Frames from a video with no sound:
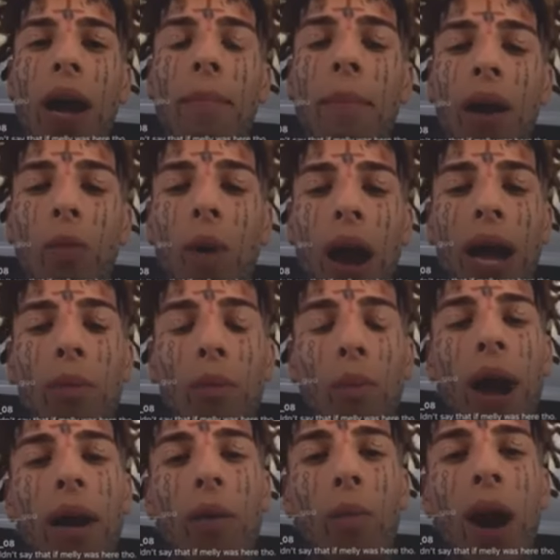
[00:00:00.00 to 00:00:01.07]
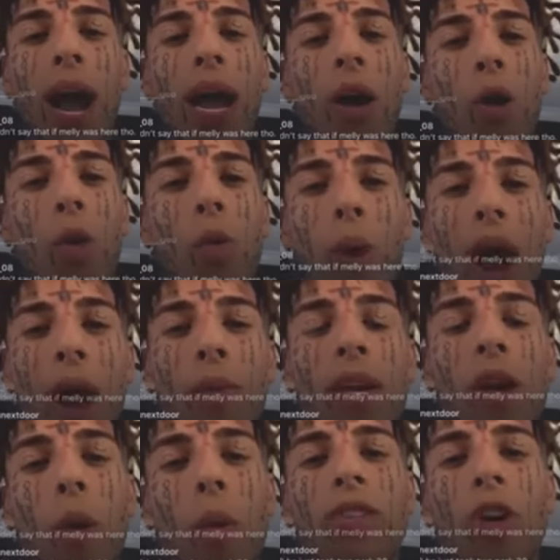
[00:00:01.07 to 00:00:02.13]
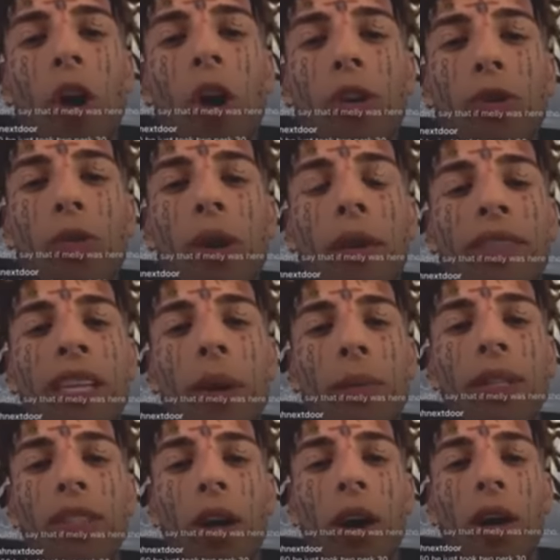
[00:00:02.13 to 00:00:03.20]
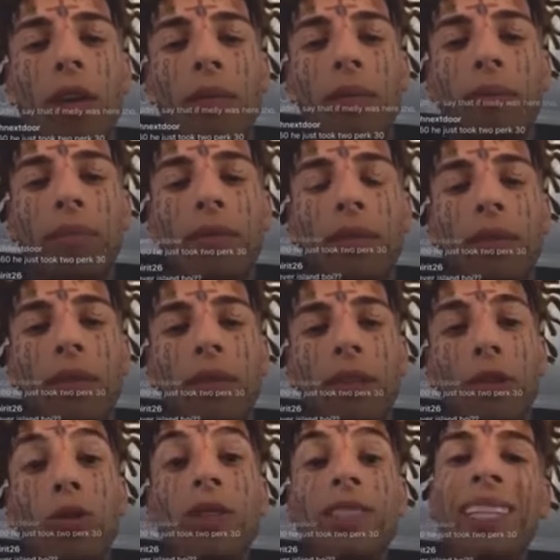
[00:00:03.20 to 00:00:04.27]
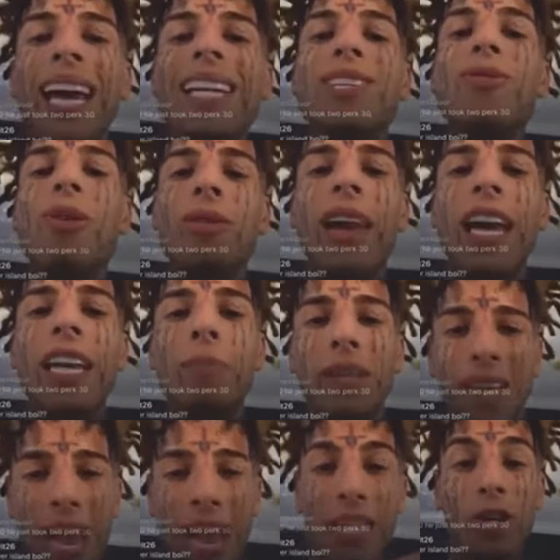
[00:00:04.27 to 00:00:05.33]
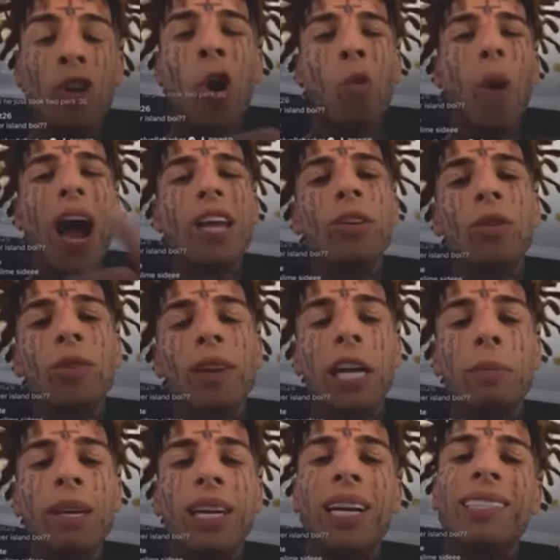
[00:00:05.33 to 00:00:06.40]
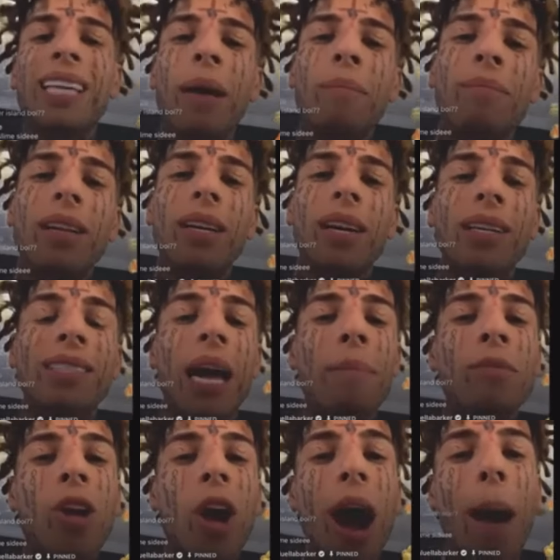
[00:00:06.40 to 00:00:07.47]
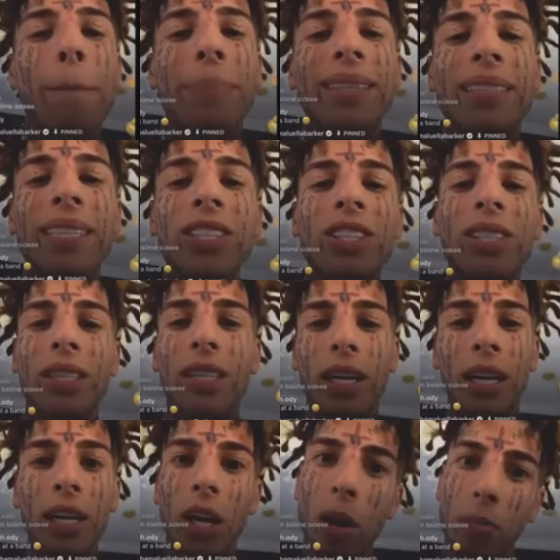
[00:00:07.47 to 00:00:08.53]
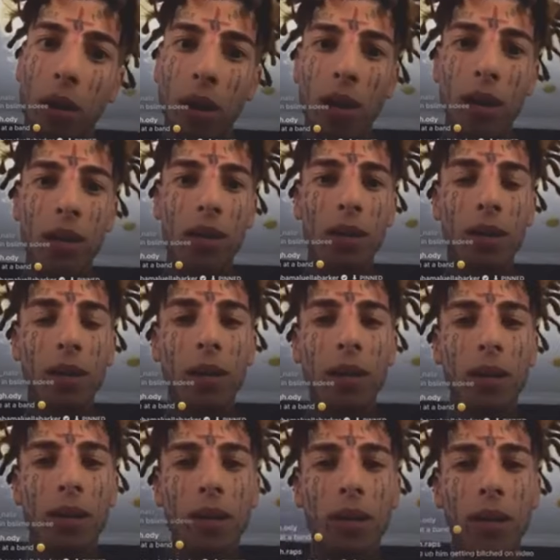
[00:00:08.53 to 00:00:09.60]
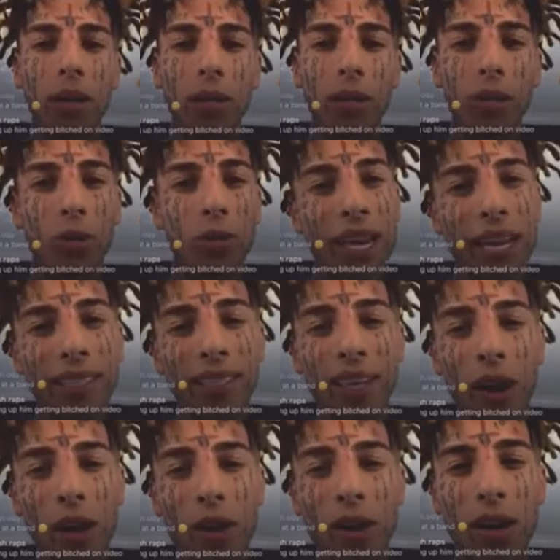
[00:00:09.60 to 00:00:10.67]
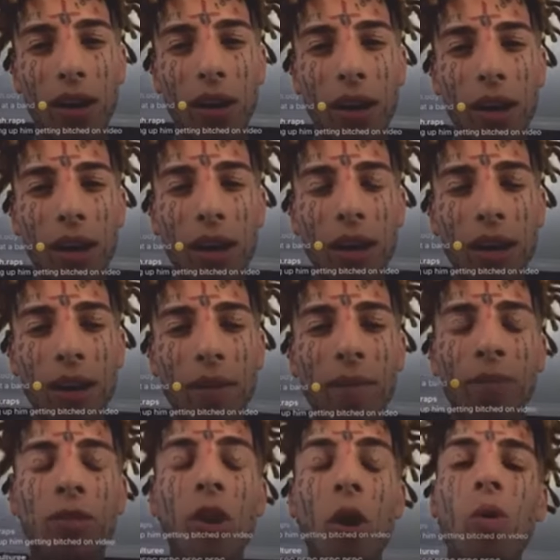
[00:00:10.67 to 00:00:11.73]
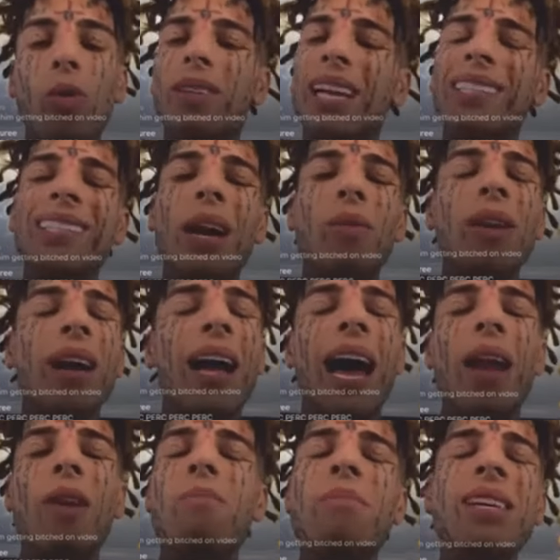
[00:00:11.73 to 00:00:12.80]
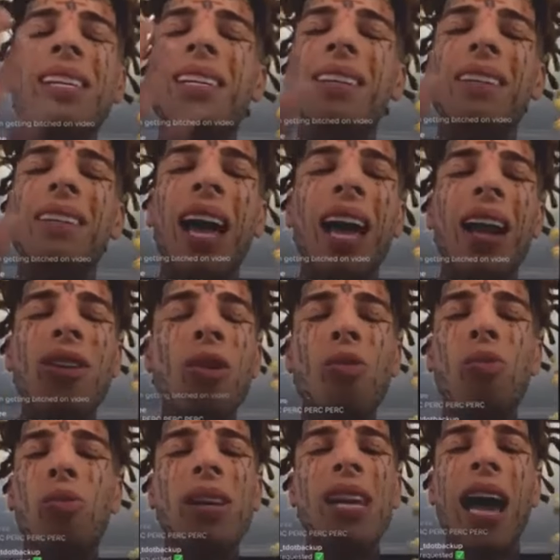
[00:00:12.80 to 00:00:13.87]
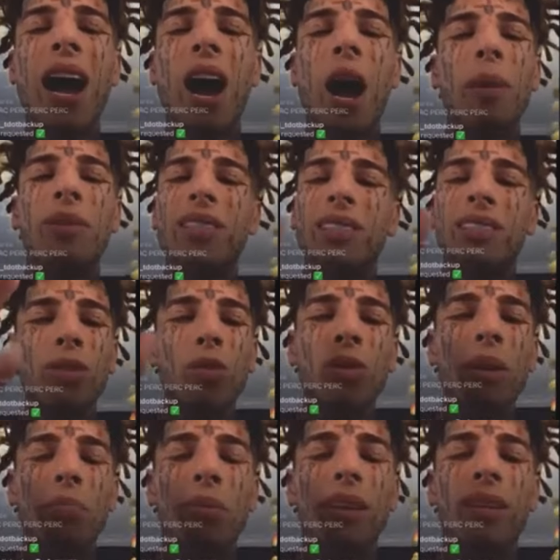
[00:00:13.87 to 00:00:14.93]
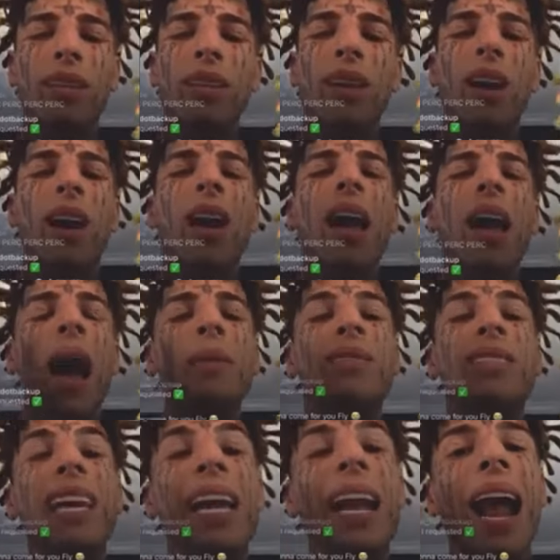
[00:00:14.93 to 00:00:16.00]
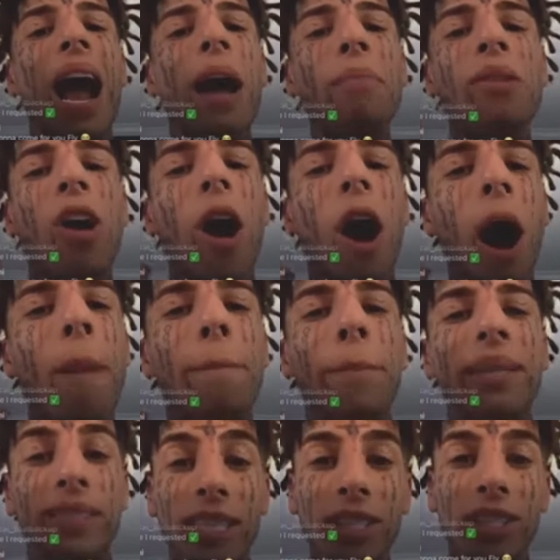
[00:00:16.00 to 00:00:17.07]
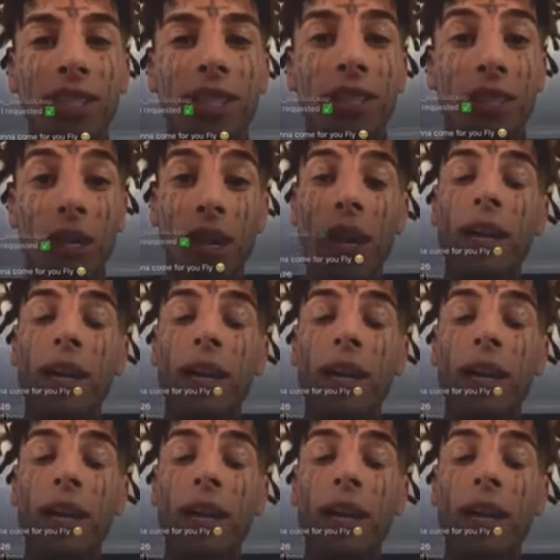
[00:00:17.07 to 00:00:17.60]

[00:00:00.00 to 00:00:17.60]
You remember this? Why we always argue every time we talk? No, because you said you don't like me. You know why you don't like me? Cause I'm your opposition, little bro. You're not an. You can't tell. No ops. No, that's not what I don't need. I know we not ops, cause he would have been. Yeah, I'm saying I'm your opposition,